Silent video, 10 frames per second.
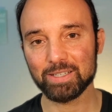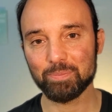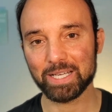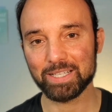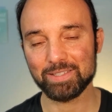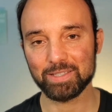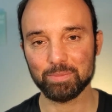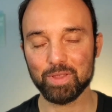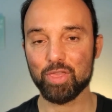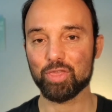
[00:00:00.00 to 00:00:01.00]
magnesium
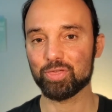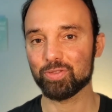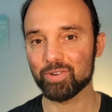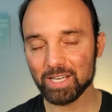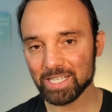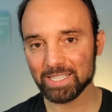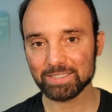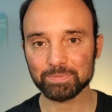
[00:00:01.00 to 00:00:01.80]
threonate.